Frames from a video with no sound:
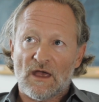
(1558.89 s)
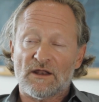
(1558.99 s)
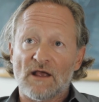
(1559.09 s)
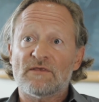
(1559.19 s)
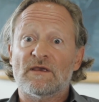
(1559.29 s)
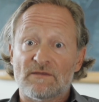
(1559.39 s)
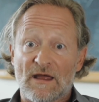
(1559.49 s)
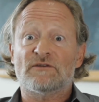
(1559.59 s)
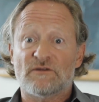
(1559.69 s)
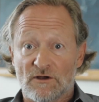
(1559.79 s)
And I think
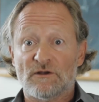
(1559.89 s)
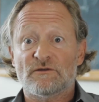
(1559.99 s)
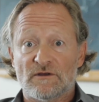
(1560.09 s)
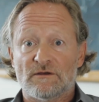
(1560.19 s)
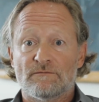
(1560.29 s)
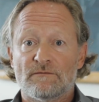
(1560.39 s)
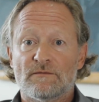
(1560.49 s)
that's the answer.